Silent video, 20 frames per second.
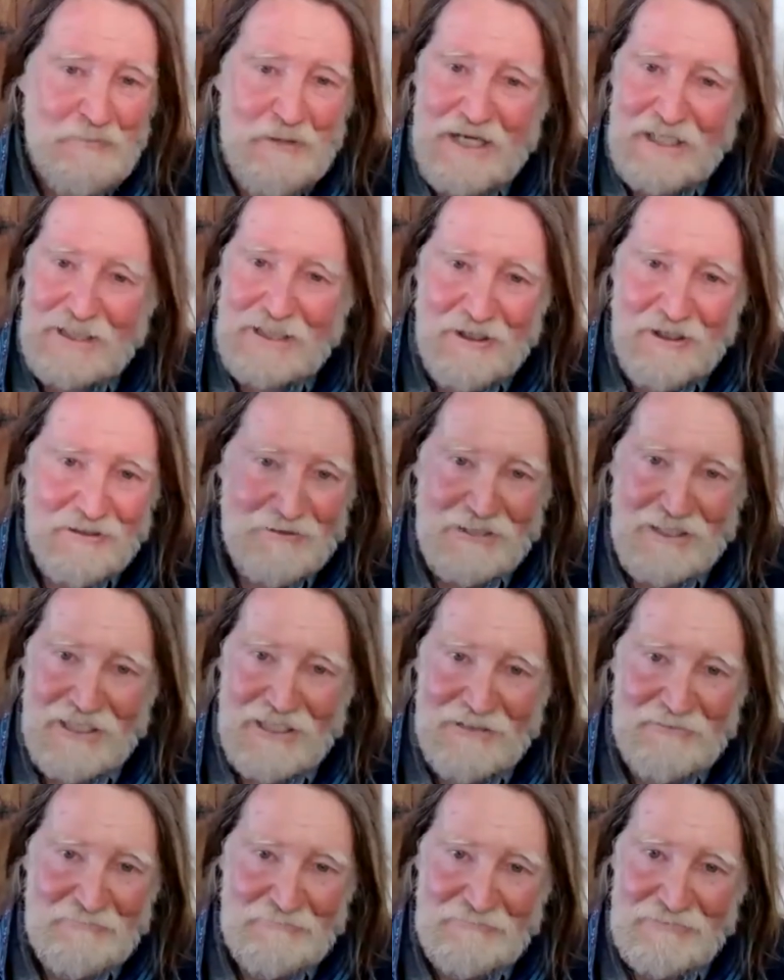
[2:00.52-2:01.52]
car
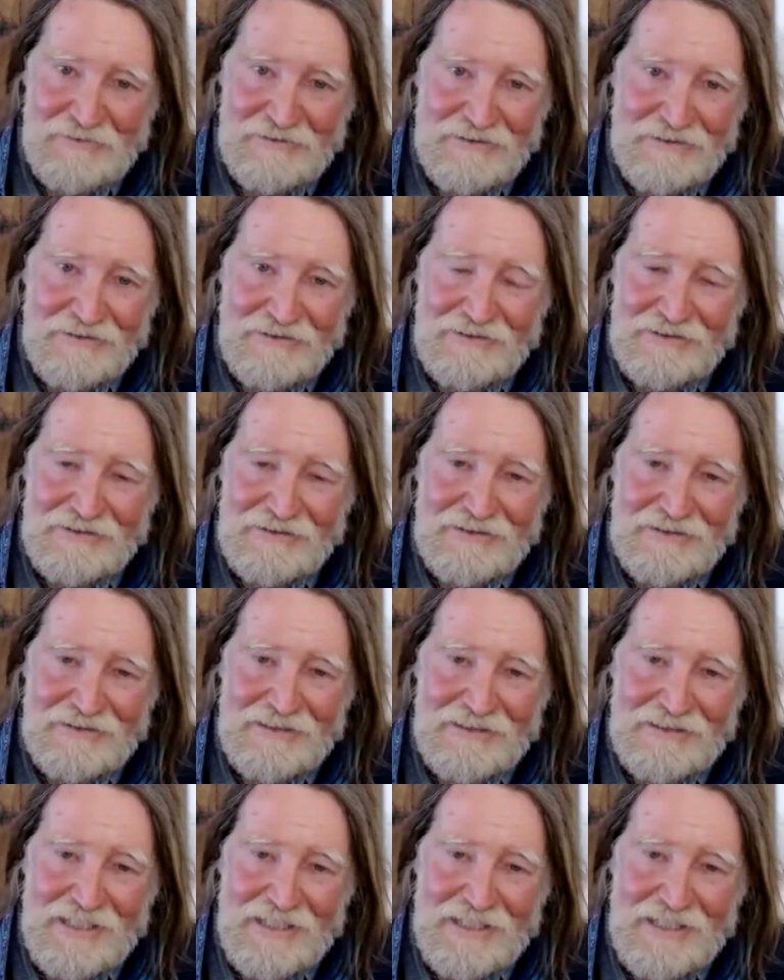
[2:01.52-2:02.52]
time.
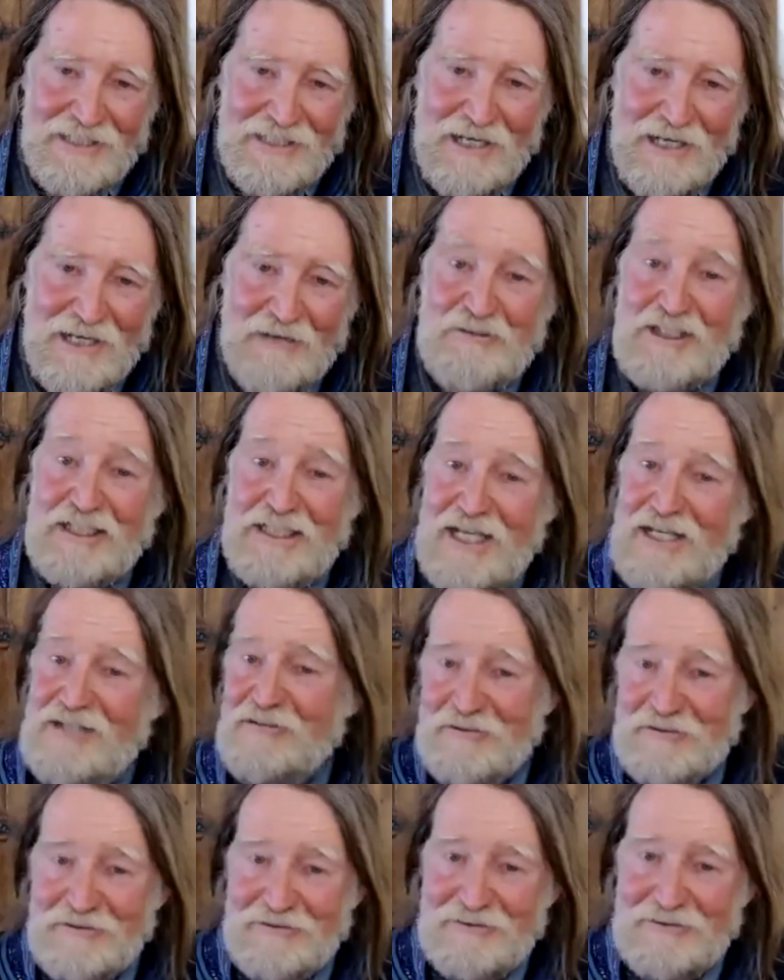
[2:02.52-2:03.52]
That was
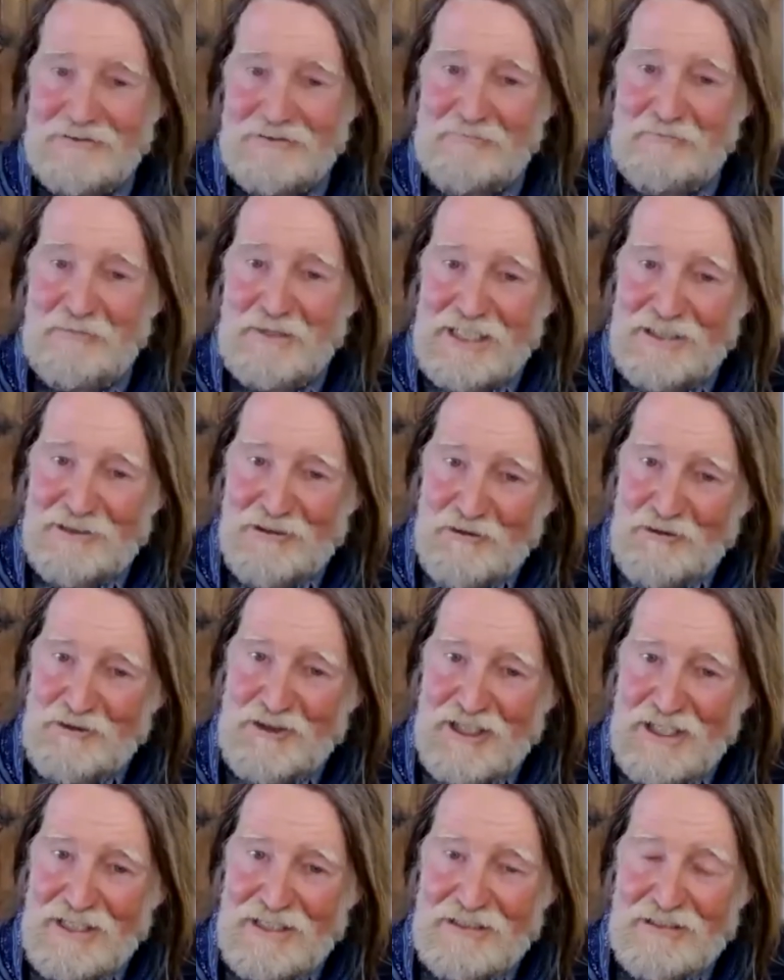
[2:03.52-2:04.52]
later. But in those
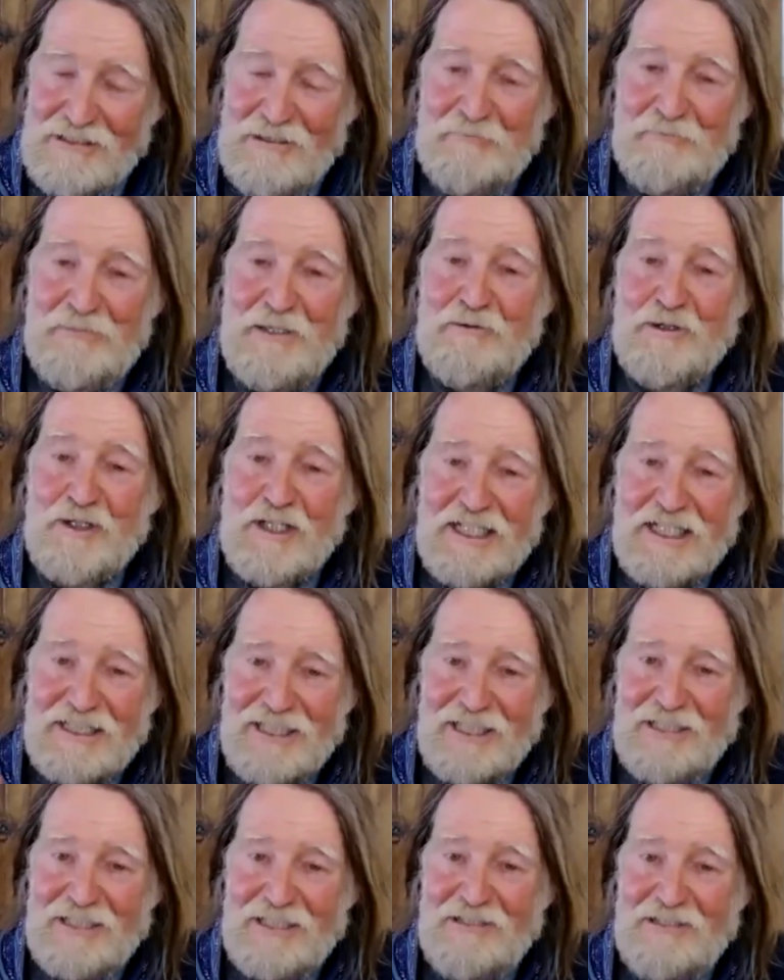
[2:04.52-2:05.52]
days, people were
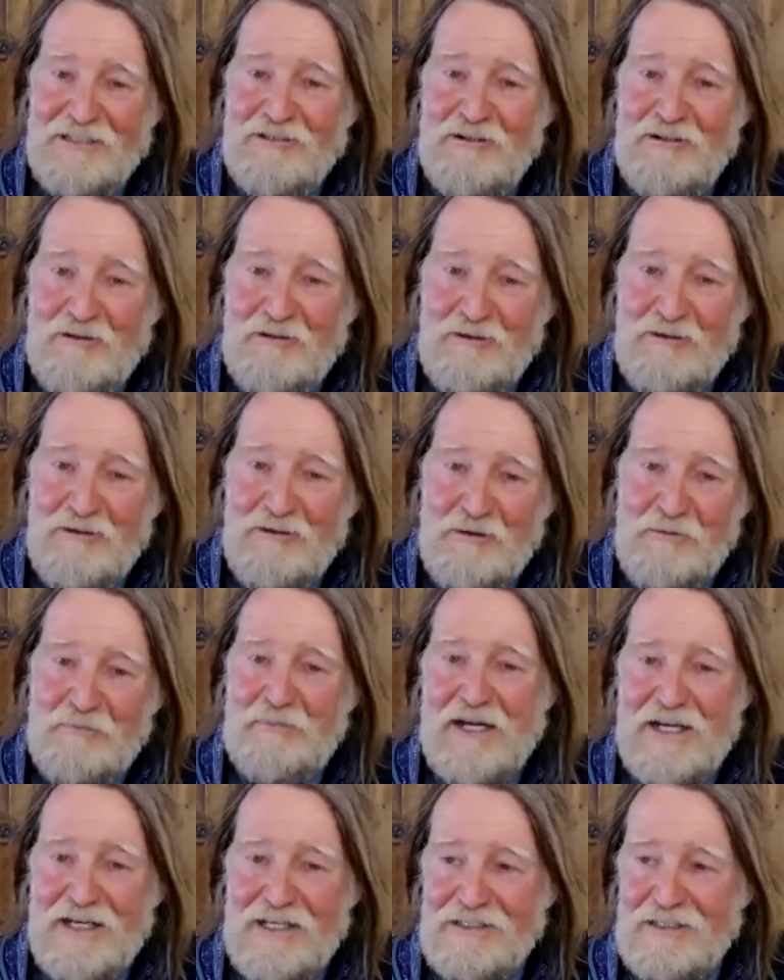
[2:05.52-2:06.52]
continuing to
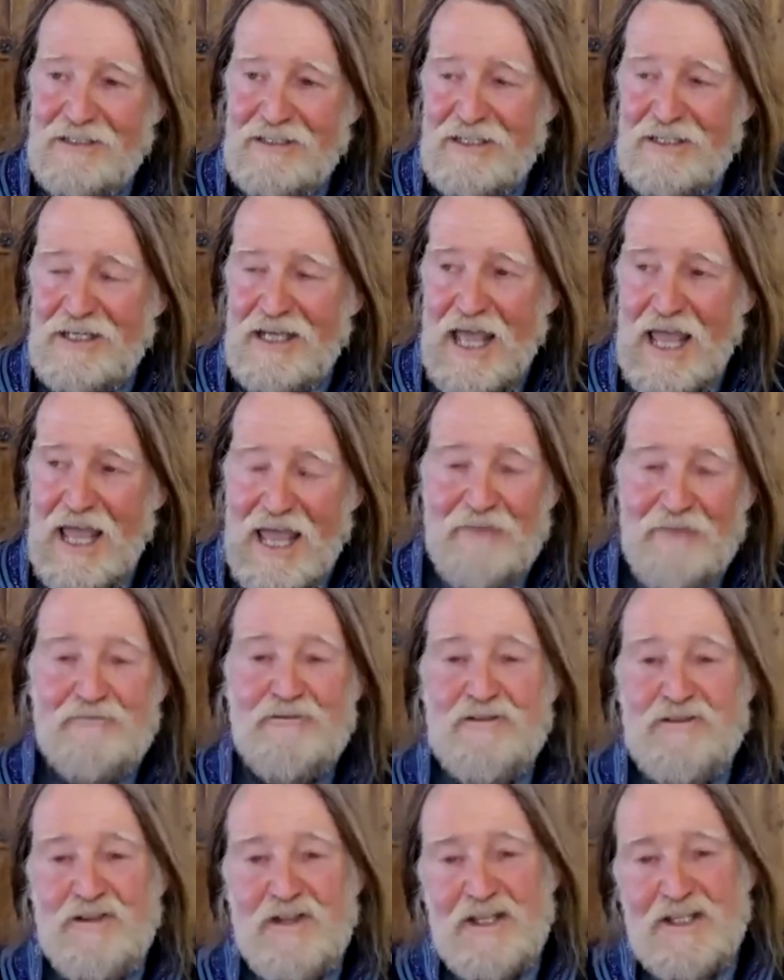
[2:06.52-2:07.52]
buy
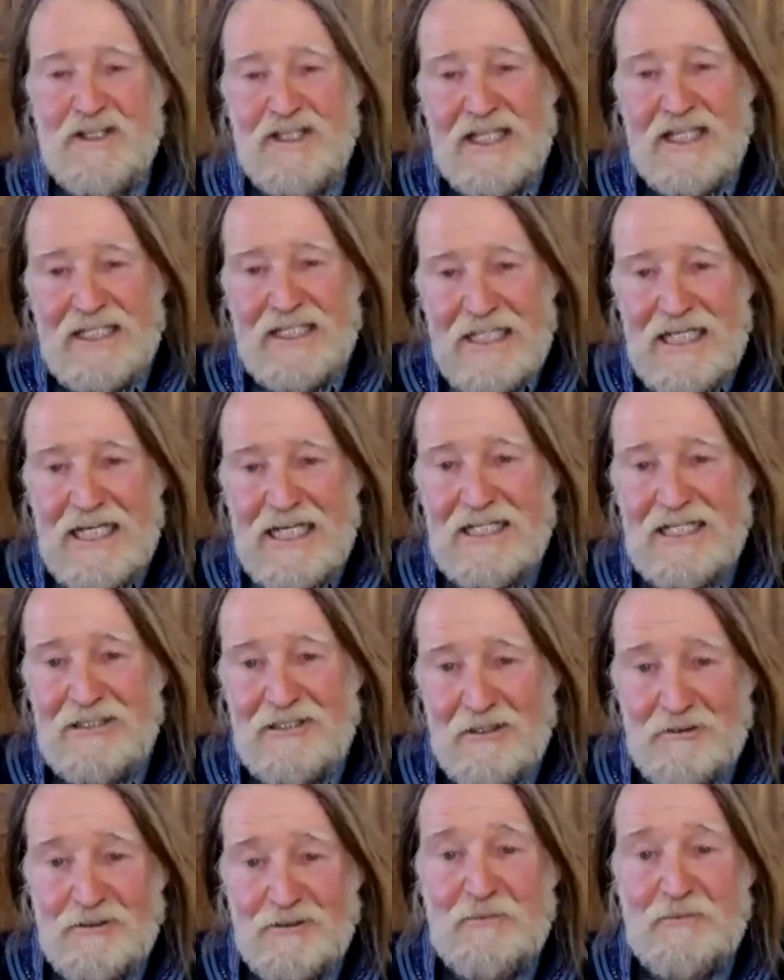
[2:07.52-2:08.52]
everything that
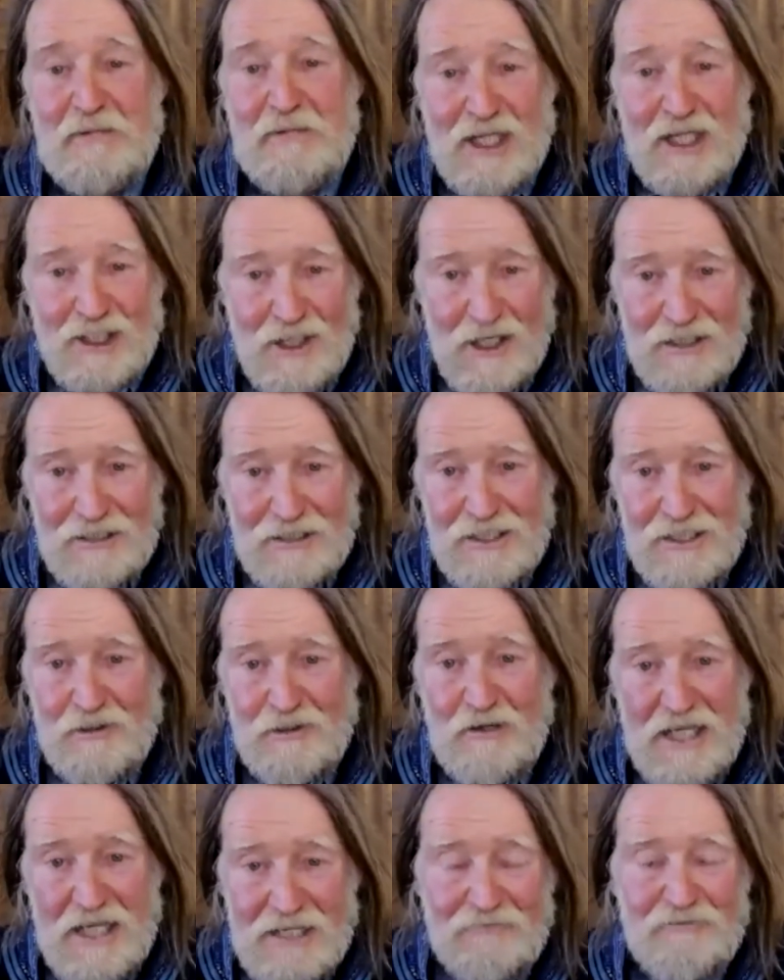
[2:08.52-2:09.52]
needed there to be a
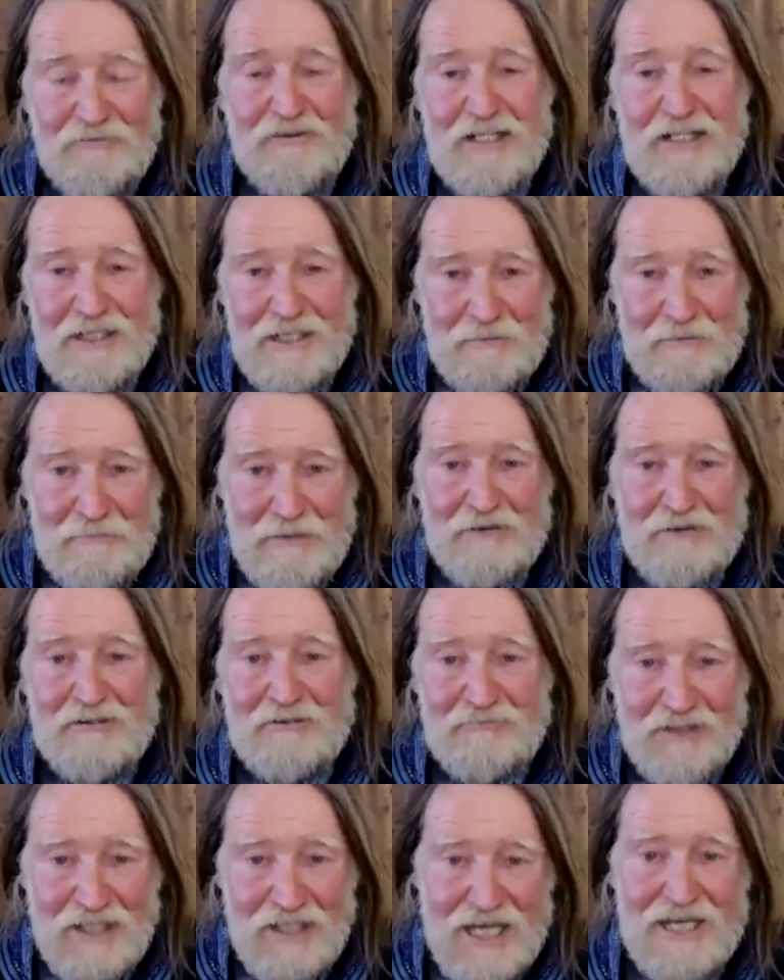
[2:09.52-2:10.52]
infinite amount
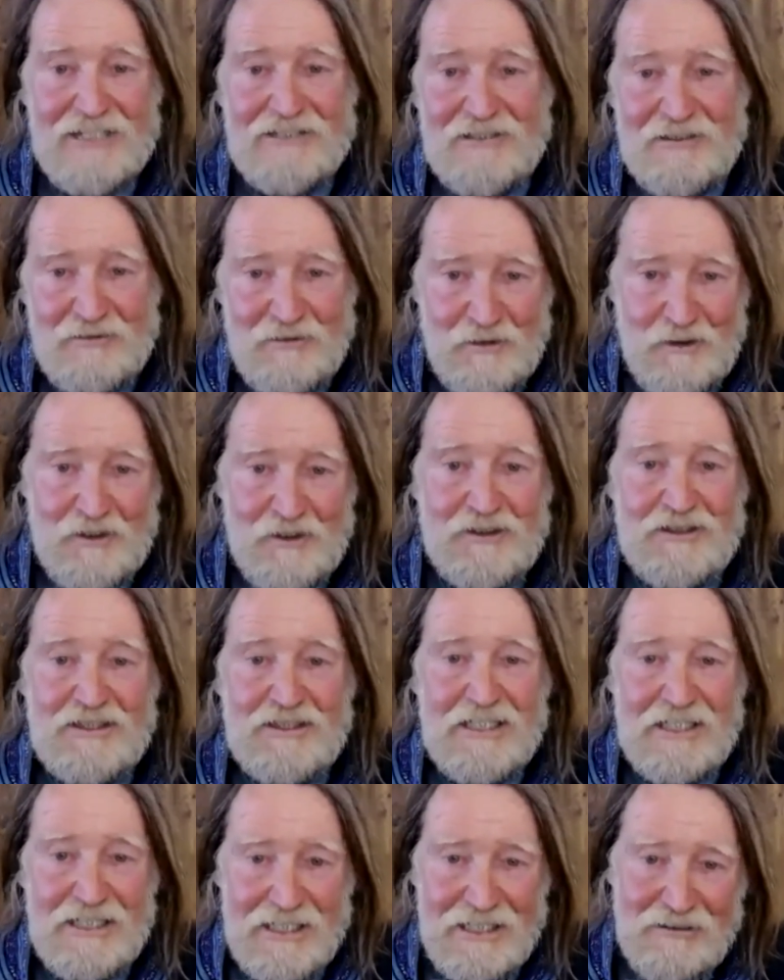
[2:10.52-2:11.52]
of gas and oil
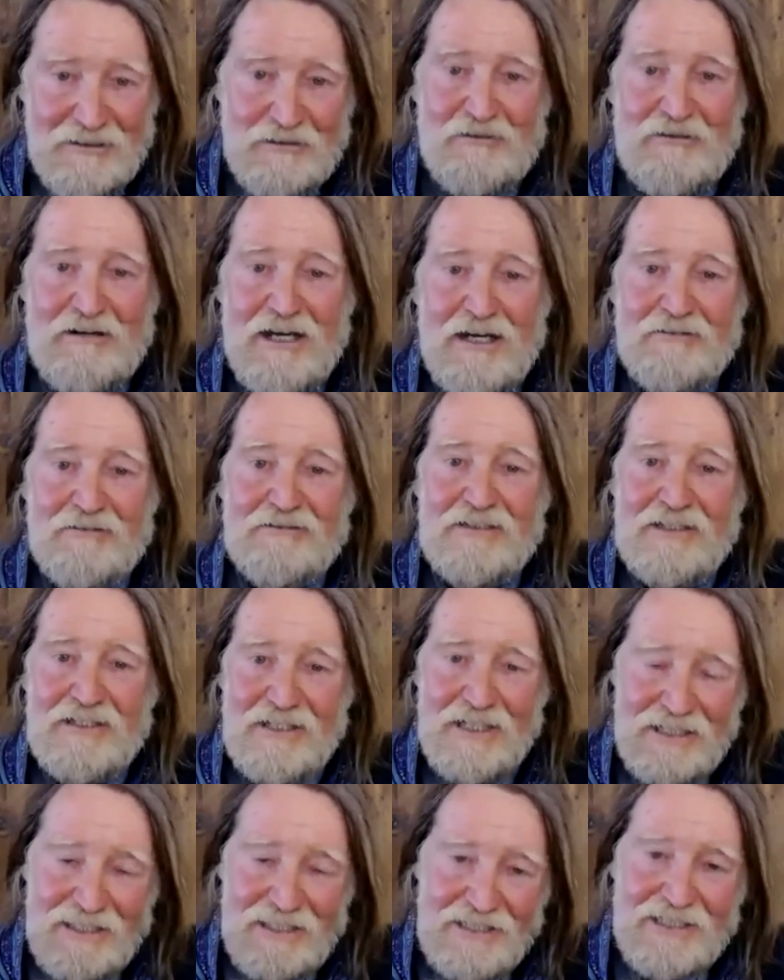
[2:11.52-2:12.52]
in the ground
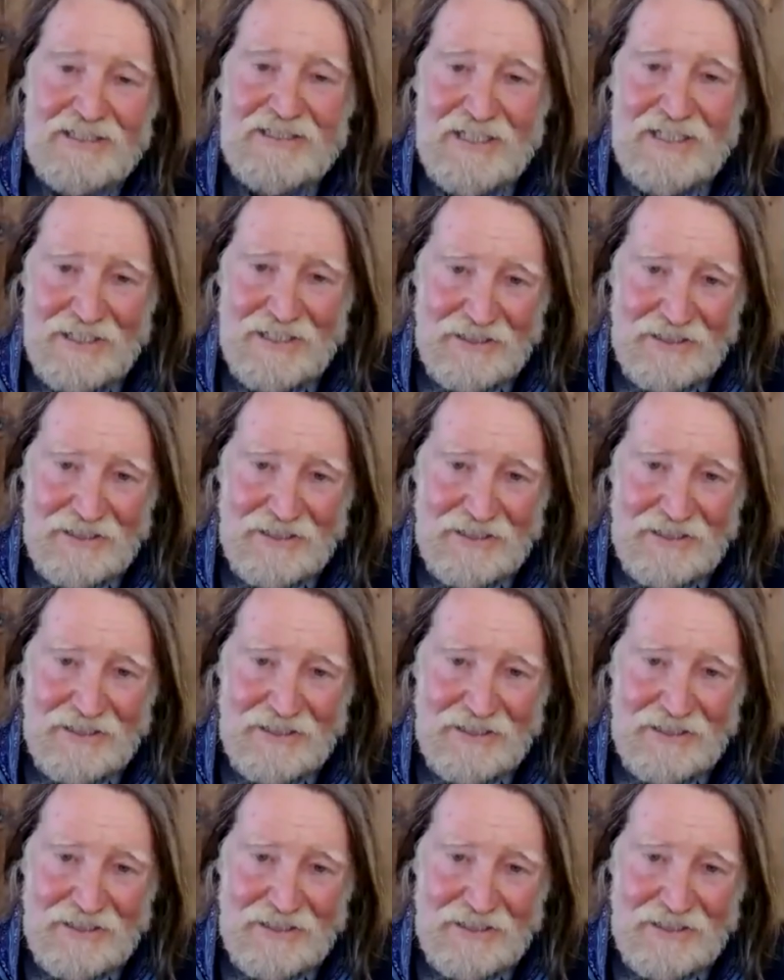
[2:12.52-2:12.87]
and in the tank.